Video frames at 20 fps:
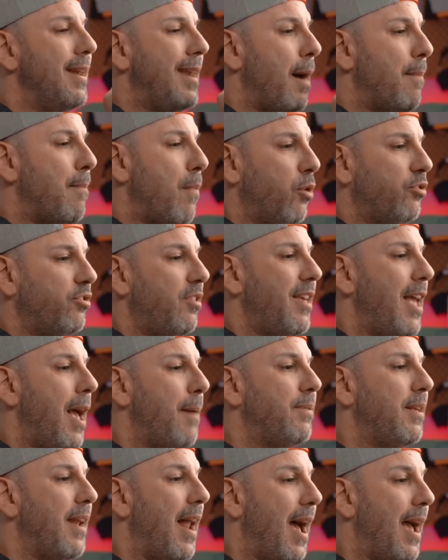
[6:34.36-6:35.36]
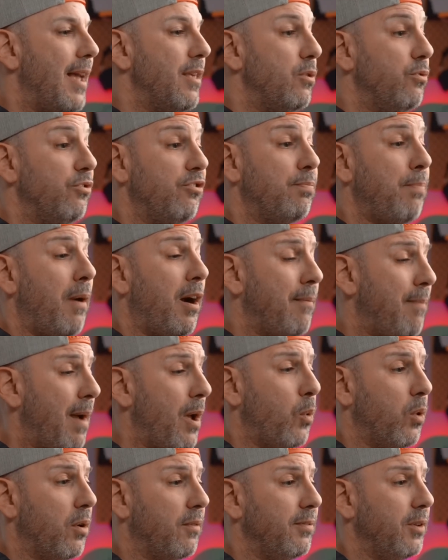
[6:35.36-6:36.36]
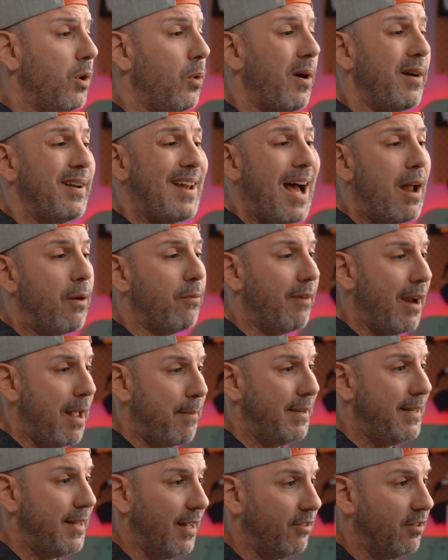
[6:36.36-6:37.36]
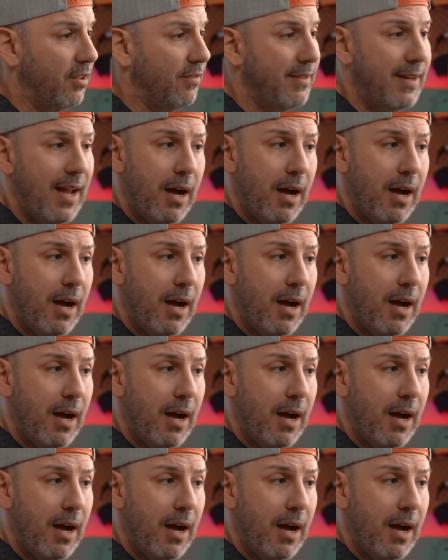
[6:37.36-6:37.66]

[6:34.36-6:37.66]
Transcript: Now, most of the apps that I use as part of my workflow are not RAM intensive.